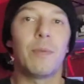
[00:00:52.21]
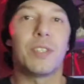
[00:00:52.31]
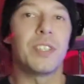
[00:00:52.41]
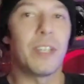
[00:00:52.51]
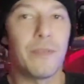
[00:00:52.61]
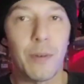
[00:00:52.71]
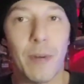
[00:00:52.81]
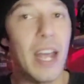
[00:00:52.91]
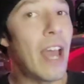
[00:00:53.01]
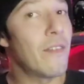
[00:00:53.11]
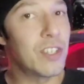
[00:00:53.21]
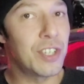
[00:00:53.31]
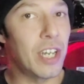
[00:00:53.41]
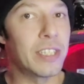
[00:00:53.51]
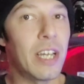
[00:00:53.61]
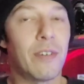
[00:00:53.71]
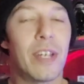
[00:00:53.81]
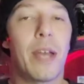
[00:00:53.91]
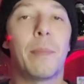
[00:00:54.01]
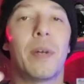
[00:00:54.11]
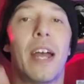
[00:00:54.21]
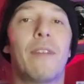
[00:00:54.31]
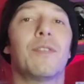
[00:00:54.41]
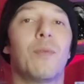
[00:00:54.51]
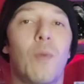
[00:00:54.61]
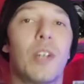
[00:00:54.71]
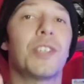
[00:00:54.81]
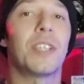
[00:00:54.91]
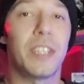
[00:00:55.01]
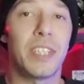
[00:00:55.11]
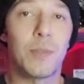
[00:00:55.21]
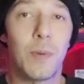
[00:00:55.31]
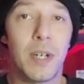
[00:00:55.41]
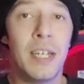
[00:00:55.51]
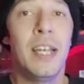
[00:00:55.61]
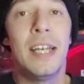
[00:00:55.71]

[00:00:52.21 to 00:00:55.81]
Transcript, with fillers: which is a film I haven't checked out yet, but after watching this one,